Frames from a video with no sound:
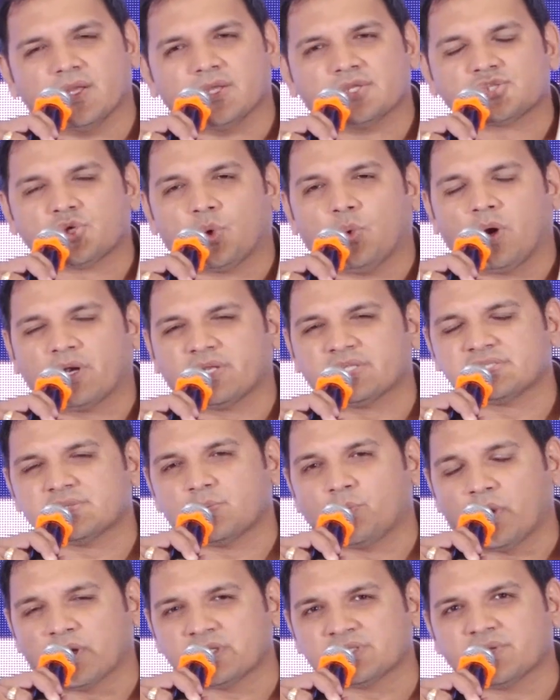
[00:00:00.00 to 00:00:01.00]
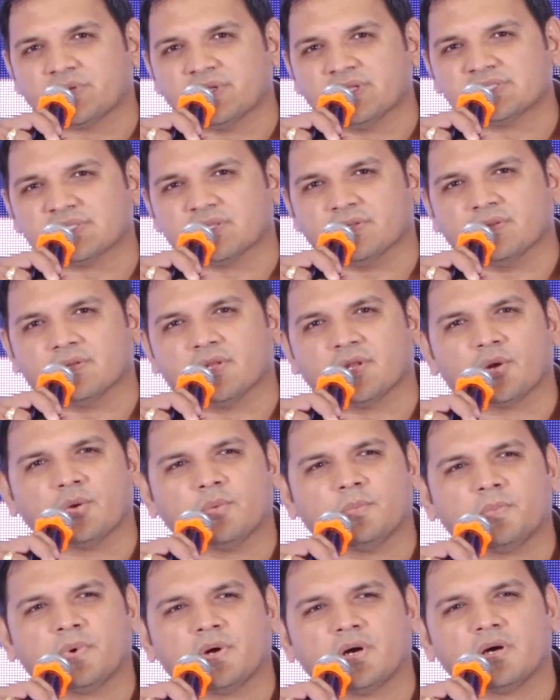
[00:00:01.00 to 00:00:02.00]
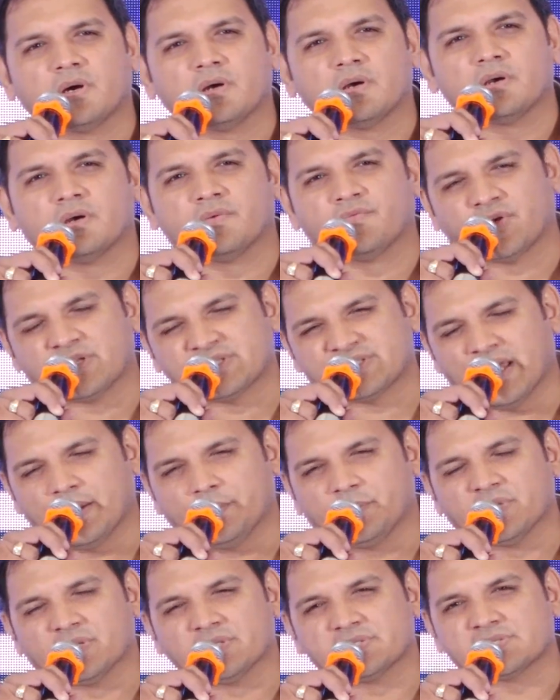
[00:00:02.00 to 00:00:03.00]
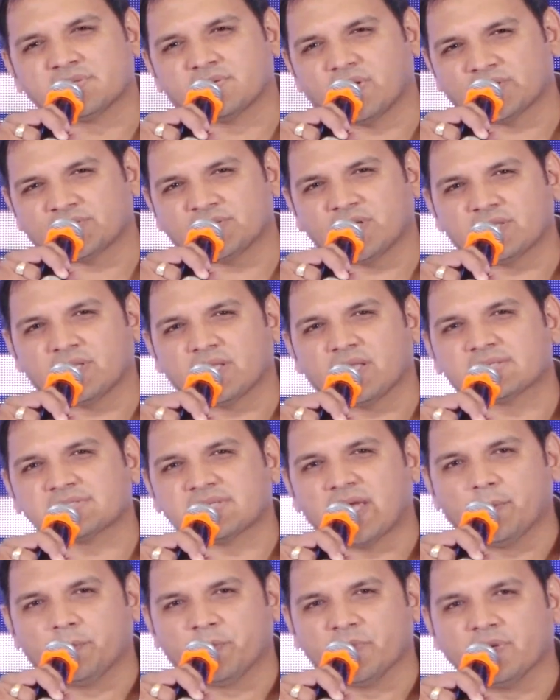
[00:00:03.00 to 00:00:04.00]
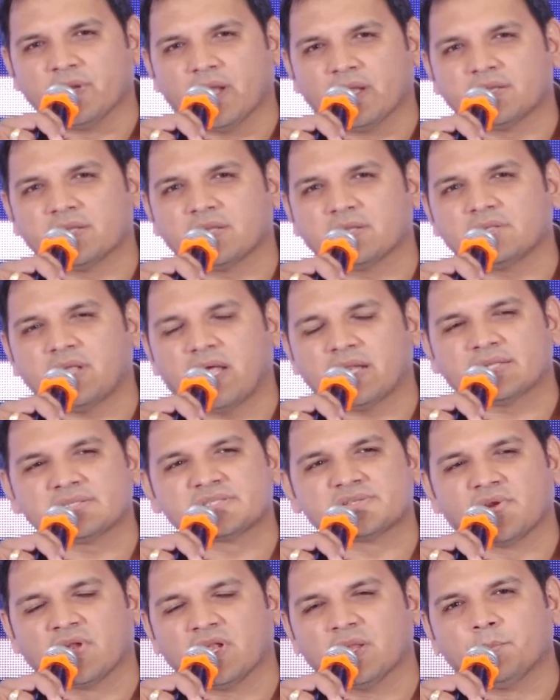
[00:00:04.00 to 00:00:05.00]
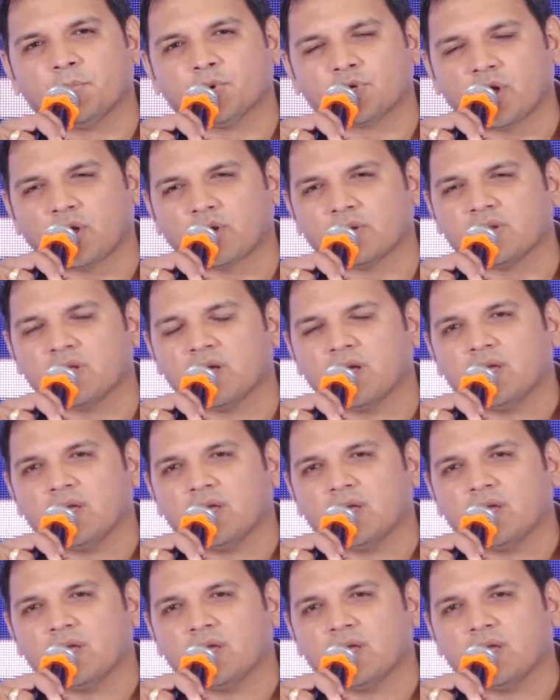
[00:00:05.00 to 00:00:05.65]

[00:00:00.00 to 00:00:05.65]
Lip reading: So what is the reason? For example, this Russia thing has happened and that has really put on,